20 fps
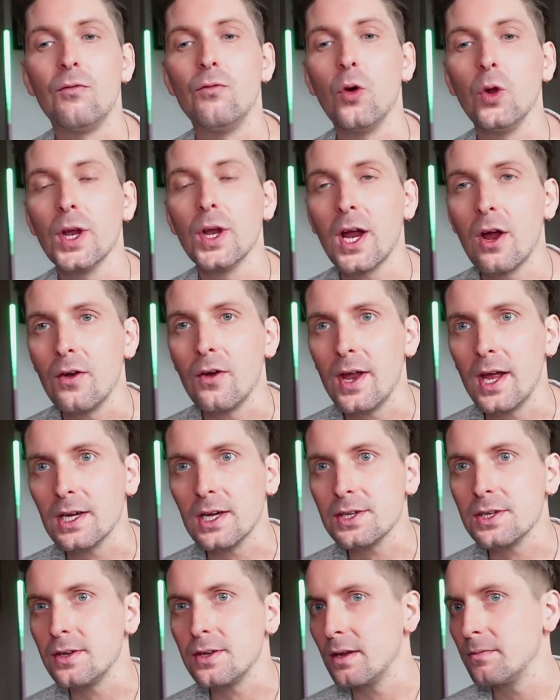Rolling out
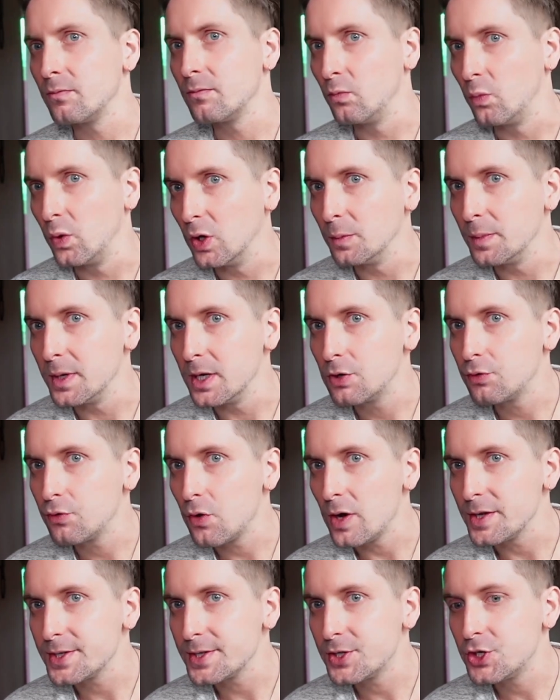next will be
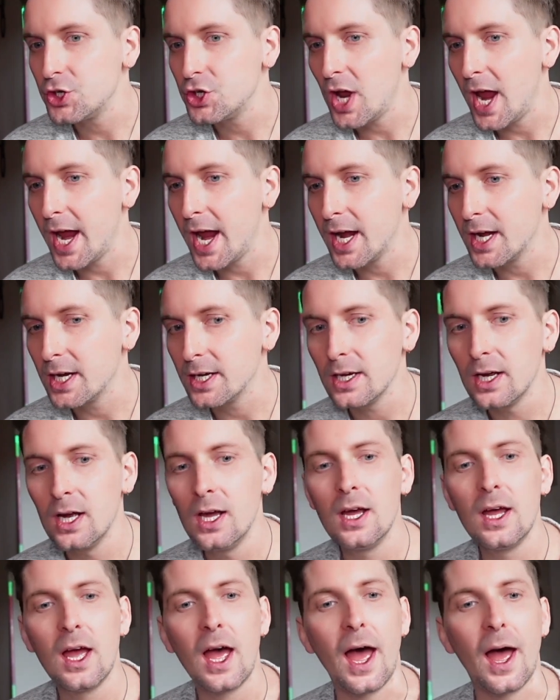cross-chain,
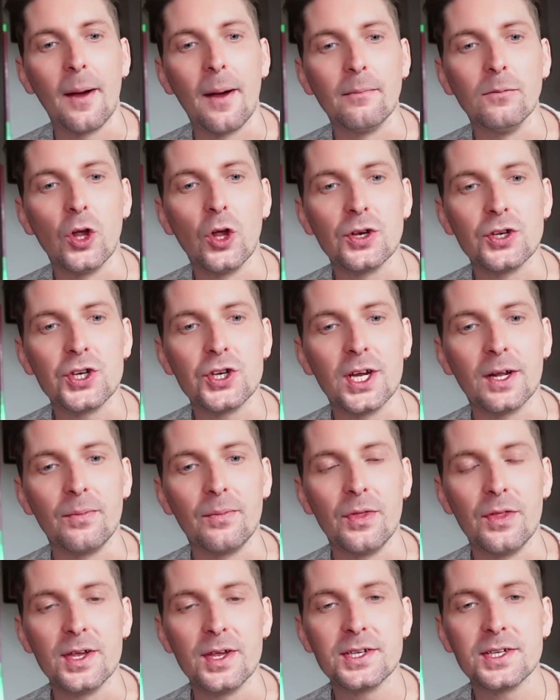um,
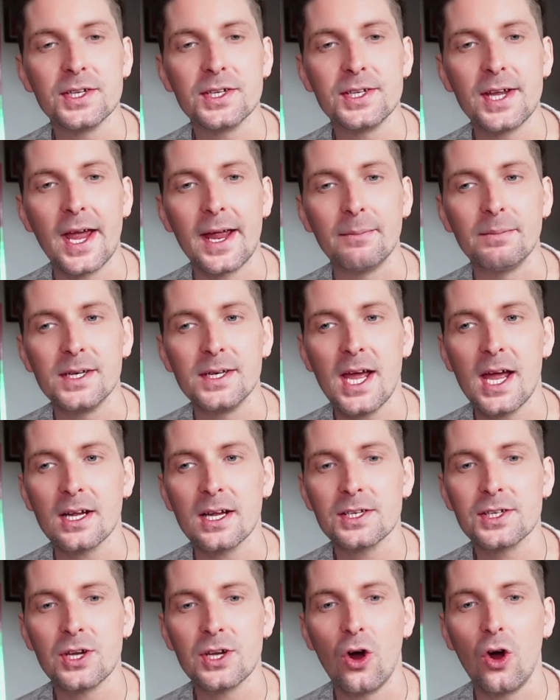launching this same
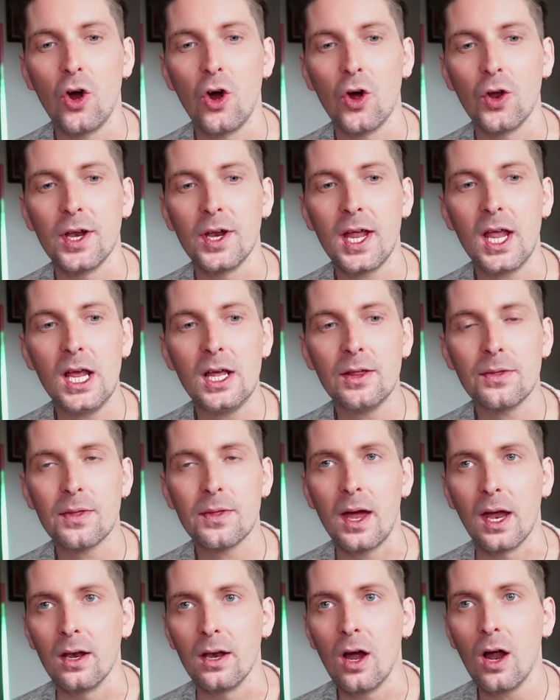DEX on
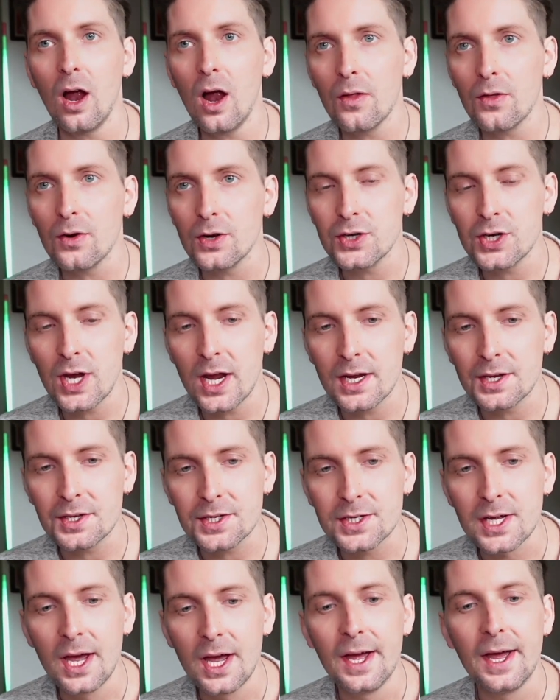ETH and other
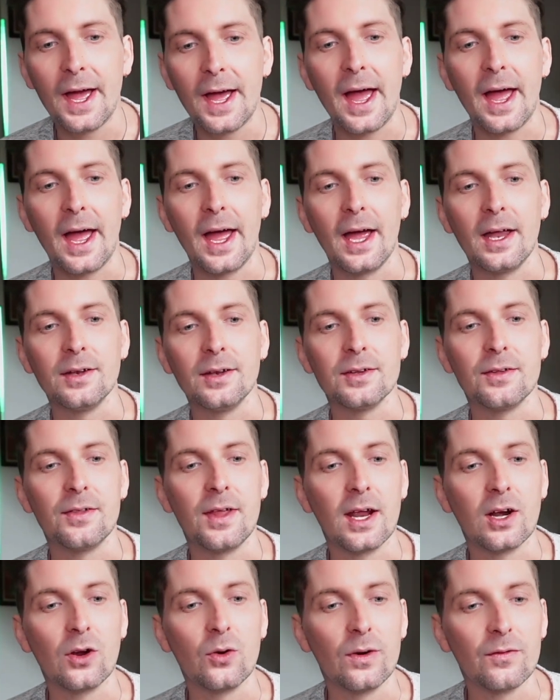chains, and
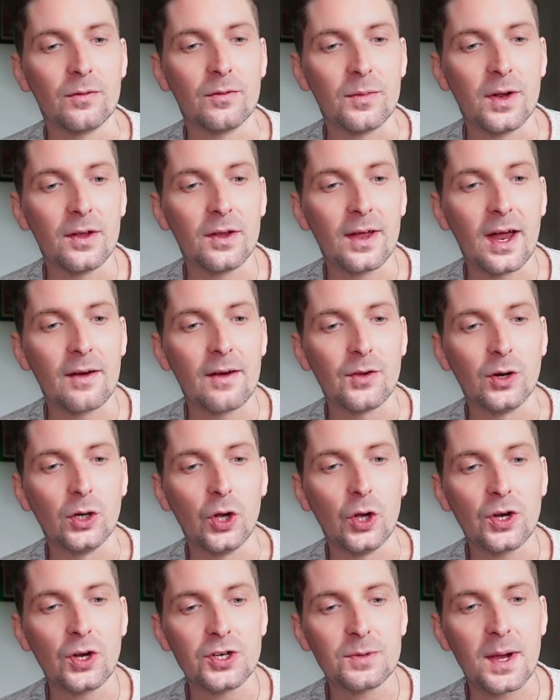then going from there, they have their
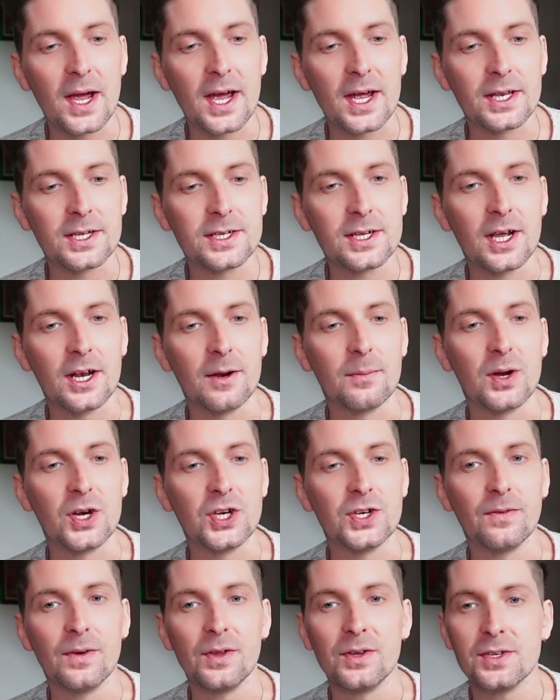launch pads and a
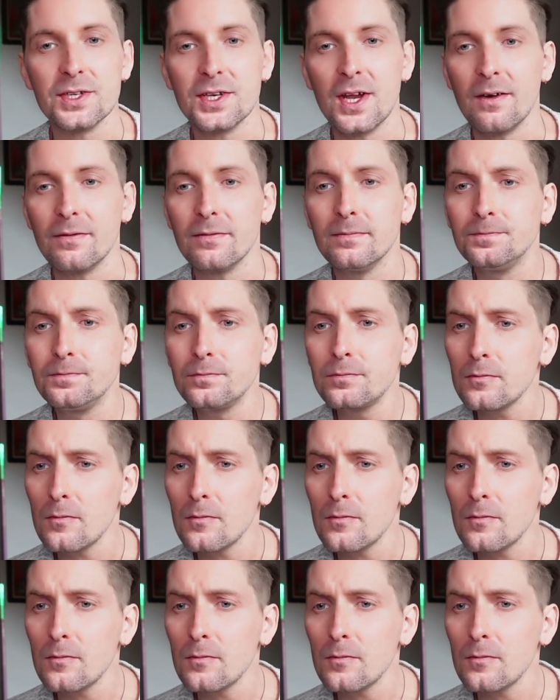bunch of other stuff.